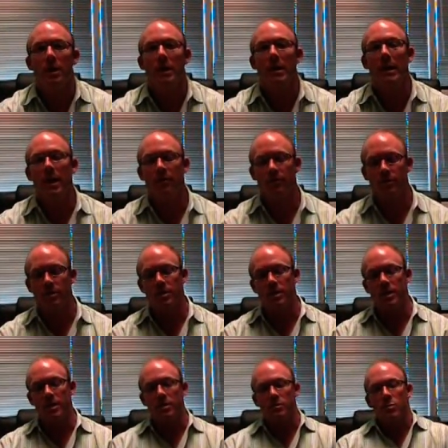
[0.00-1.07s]
leverage
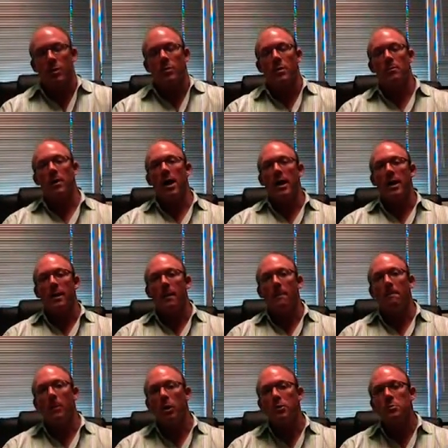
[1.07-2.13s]
is when we're buying
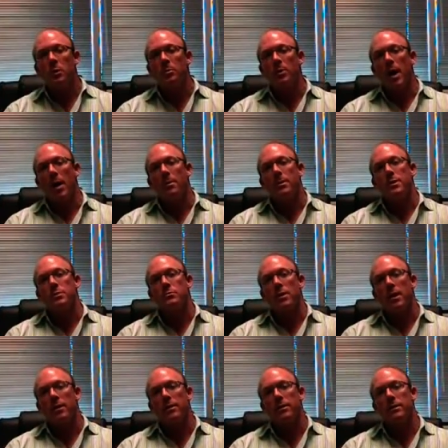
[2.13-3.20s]
multiple properties
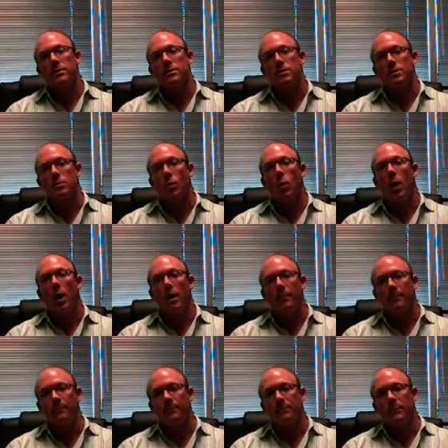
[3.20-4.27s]
rather than just one.